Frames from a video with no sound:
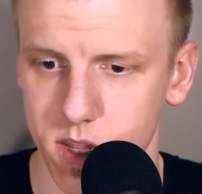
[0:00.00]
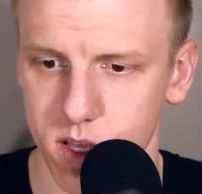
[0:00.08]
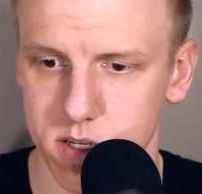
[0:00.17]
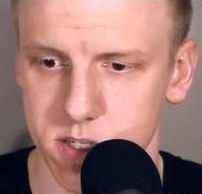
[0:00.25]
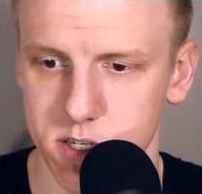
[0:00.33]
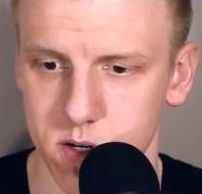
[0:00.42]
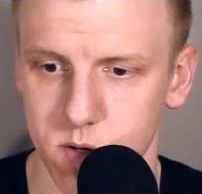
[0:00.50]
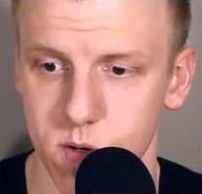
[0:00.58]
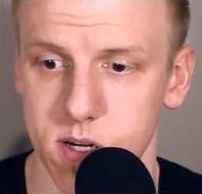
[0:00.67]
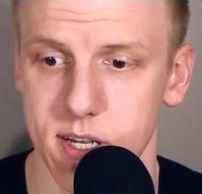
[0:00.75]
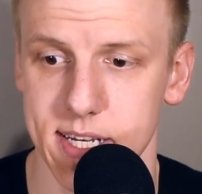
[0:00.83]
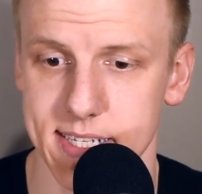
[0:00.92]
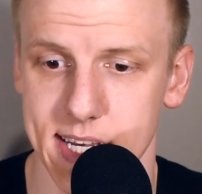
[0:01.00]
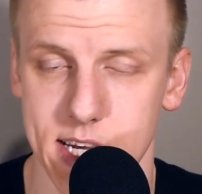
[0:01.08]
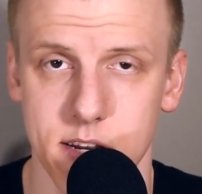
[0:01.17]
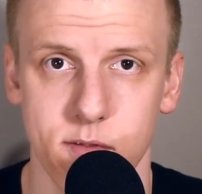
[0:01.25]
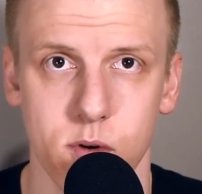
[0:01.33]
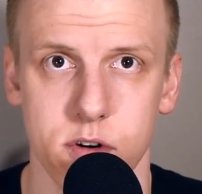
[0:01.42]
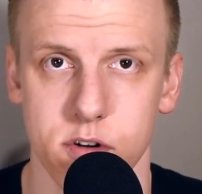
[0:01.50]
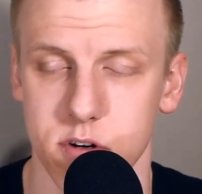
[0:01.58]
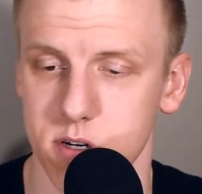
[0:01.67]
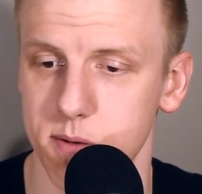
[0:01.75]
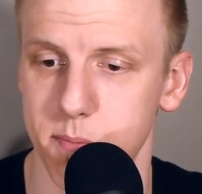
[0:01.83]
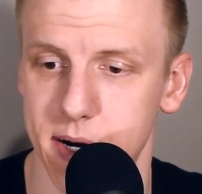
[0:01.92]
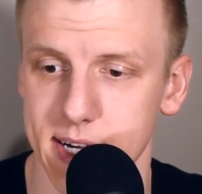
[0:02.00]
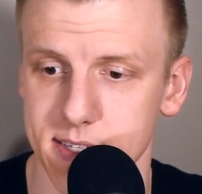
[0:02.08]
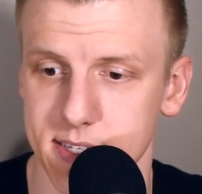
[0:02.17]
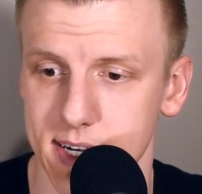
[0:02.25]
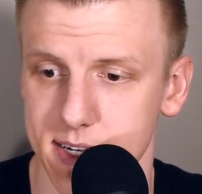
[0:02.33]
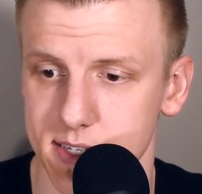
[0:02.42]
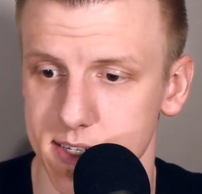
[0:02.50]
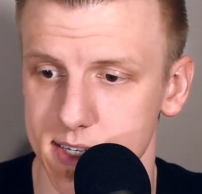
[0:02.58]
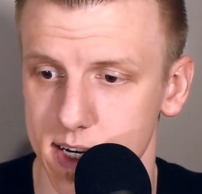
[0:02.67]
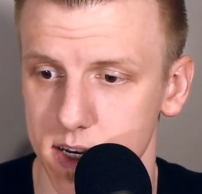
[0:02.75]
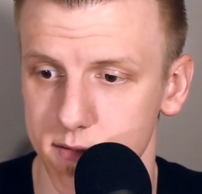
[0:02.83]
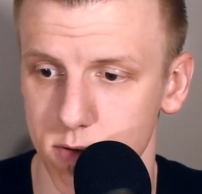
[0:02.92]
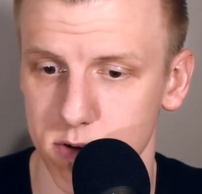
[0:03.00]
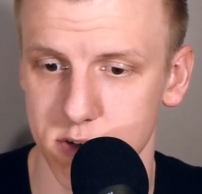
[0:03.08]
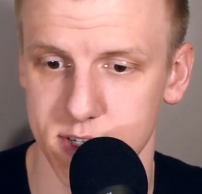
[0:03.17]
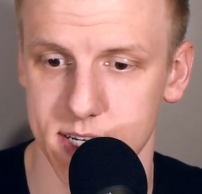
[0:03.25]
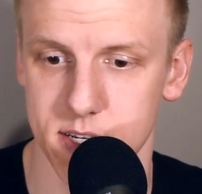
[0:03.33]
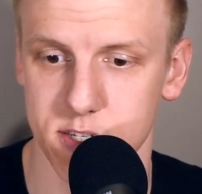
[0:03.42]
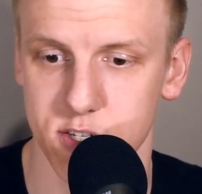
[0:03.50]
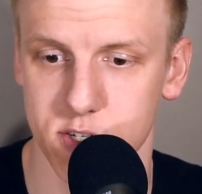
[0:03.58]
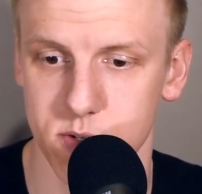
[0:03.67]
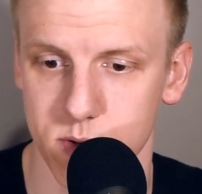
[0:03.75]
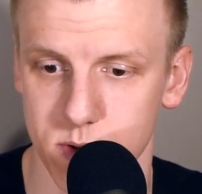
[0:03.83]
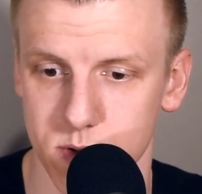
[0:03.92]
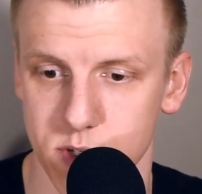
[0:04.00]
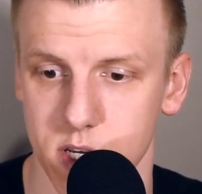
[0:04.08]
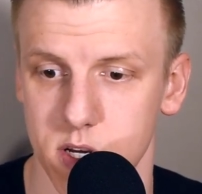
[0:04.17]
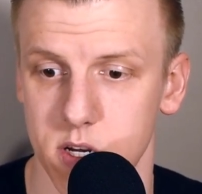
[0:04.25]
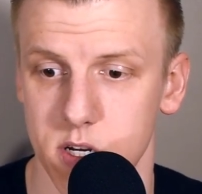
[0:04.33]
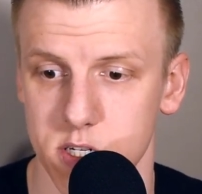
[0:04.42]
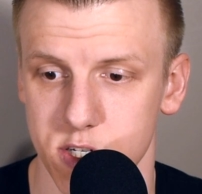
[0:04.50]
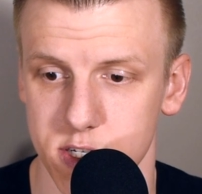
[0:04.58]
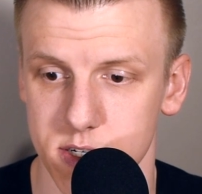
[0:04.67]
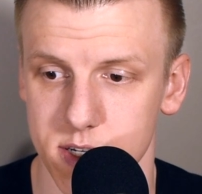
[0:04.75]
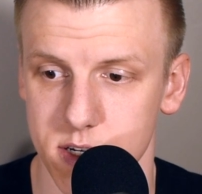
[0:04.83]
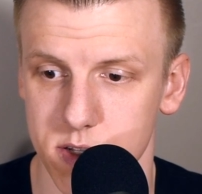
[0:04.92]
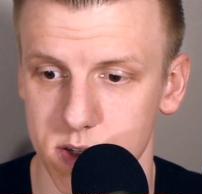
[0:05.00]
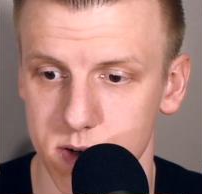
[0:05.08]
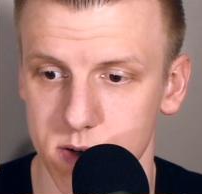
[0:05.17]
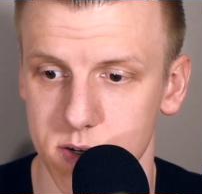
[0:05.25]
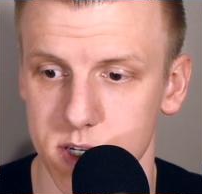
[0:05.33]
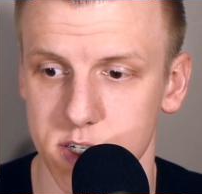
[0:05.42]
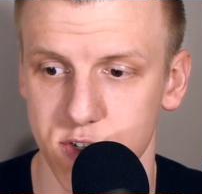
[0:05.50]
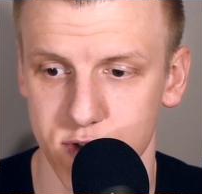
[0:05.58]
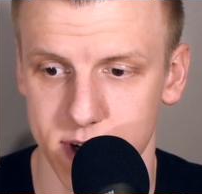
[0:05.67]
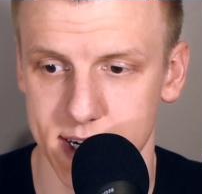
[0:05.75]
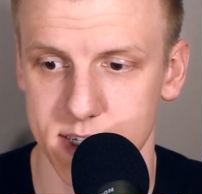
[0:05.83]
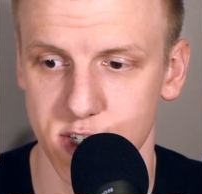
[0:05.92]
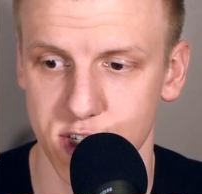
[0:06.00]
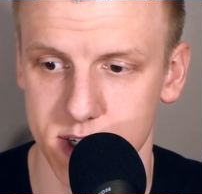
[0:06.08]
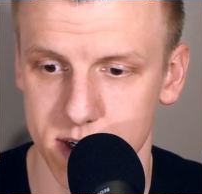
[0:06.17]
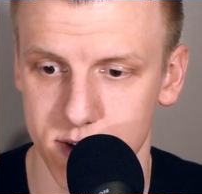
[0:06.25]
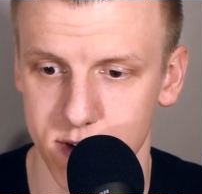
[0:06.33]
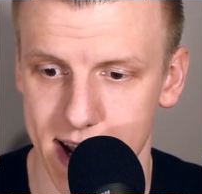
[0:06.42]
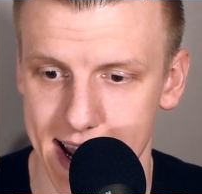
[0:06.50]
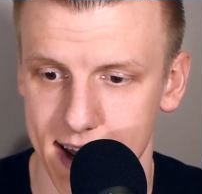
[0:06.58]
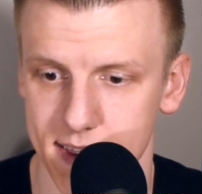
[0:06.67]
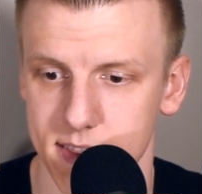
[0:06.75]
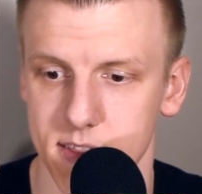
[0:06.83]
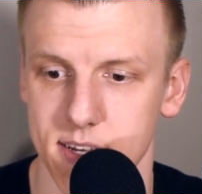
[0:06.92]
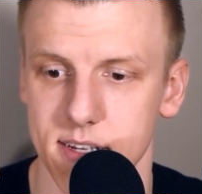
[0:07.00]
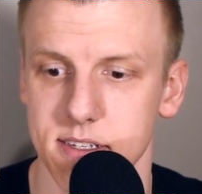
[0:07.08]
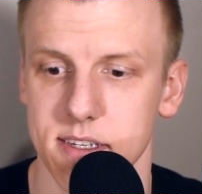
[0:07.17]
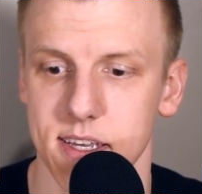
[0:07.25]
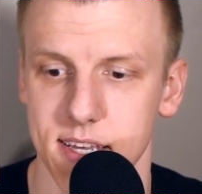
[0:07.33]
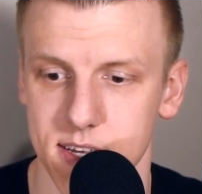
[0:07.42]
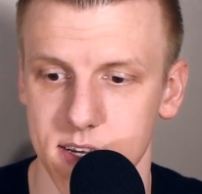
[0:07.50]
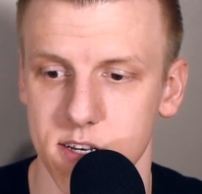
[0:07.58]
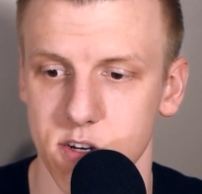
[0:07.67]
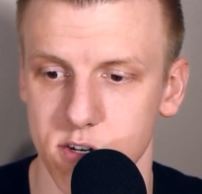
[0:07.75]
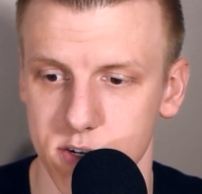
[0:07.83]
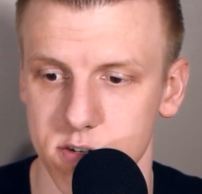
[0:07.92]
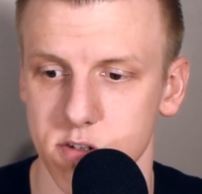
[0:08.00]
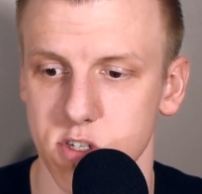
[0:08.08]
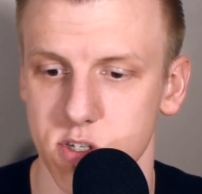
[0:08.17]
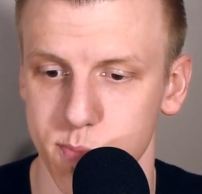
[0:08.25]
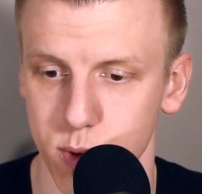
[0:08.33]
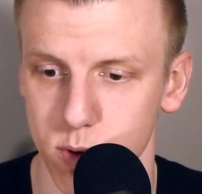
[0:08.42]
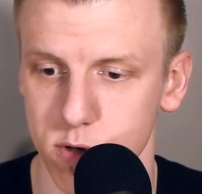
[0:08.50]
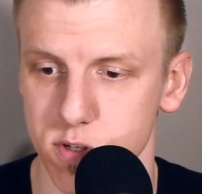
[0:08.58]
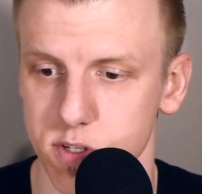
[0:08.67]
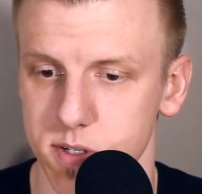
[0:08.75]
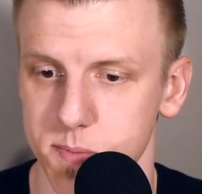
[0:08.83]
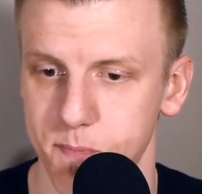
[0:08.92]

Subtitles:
So, executive order. Biden signs executive order says schools should include transgender athletes in girls' sports.